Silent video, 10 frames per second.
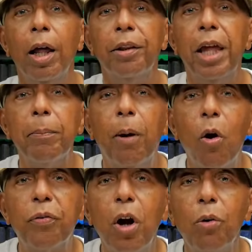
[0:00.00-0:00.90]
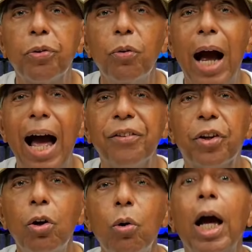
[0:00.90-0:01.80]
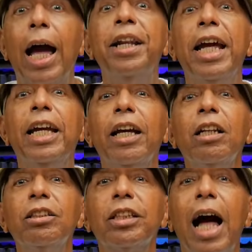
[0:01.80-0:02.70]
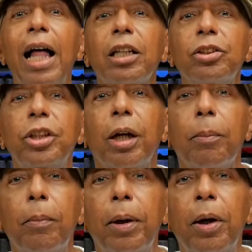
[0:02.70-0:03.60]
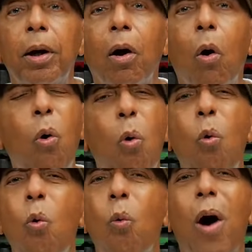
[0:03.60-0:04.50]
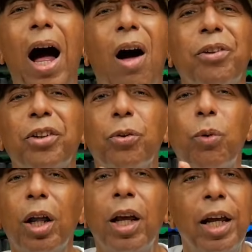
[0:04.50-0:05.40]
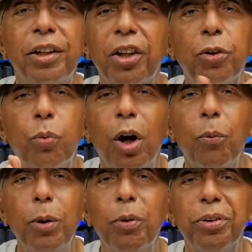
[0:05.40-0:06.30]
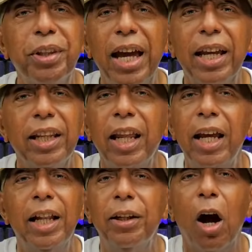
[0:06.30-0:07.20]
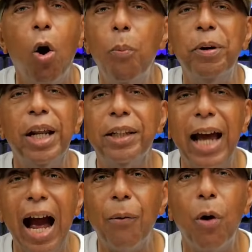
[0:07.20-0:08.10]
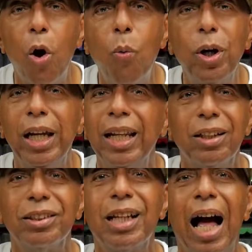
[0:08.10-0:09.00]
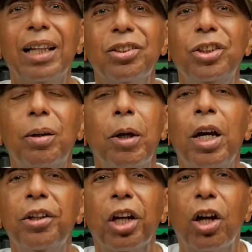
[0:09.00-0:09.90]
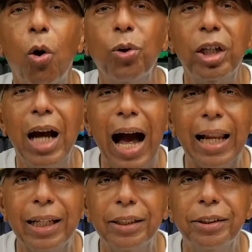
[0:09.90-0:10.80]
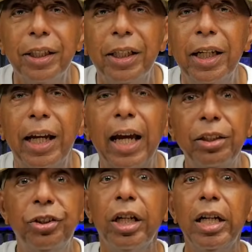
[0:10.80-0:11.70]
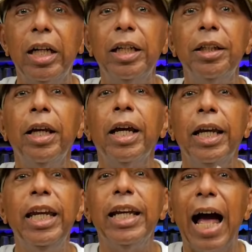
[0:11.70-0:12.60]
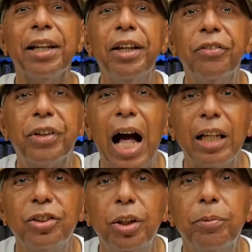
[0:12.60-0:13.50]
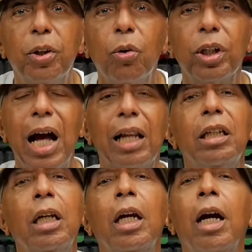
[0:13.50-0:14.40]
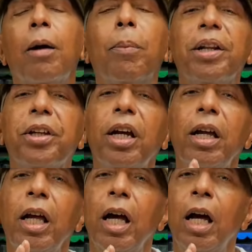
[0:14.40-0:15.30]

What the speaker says: they both go through high school and they get a scholarship. Oh, wow, this is what we was thinking, hoping that Tyrone would get a scholarship to go to college. And John, he got his scholarship to go to college. But the